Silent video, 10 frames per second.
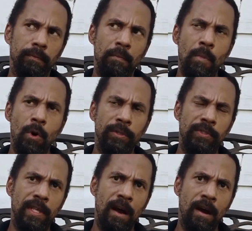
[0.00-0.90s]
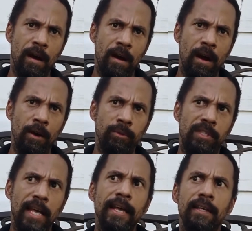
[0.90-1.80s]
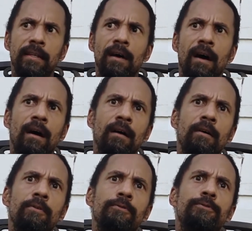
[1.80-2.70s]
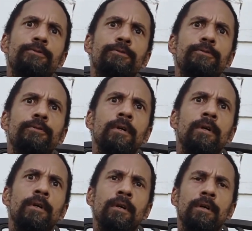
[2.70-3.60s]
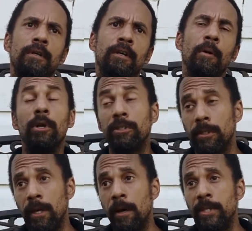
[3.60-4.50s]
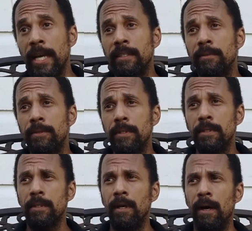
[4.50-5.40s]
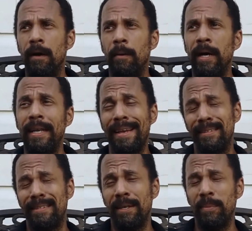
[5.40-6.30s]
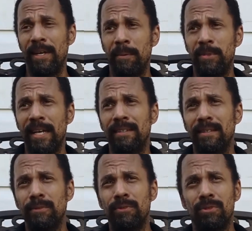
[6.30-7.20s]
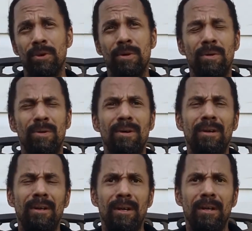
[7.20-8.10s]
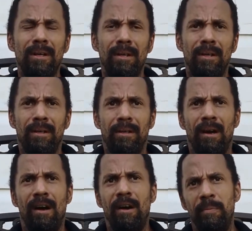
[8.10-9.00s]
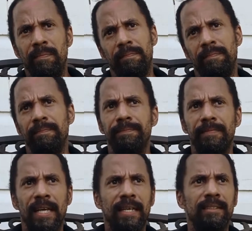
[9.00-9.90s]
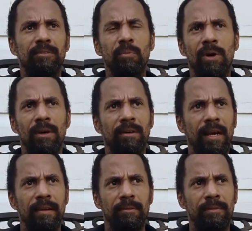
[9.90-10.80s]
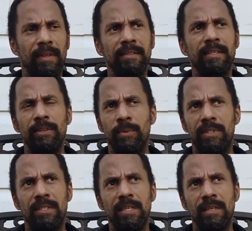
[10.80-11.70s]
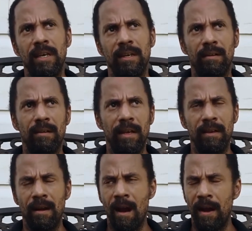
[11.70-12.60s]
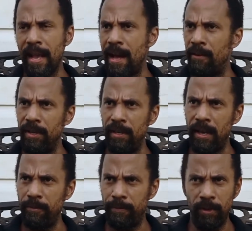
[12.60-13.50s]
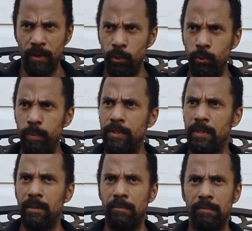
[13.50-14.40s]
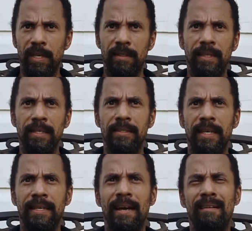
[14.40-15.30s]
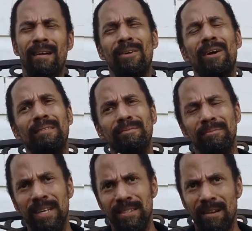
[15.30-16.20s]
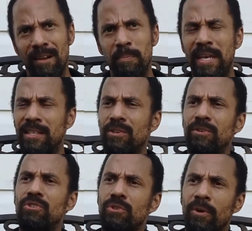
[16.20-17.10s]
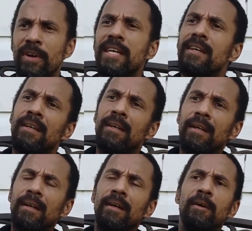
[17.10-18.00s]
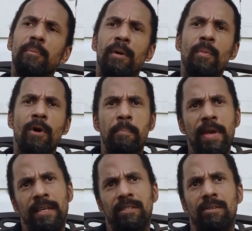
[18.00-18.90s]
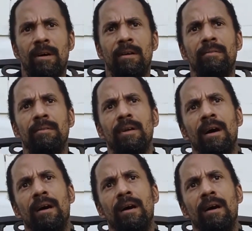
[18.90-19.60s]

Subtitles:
modes that are outside of commercial objectives and entertainment objectives. So I guess more kind of things that you would see in an art gallery, like video loops and things like that are not necessarily based on story, but more based on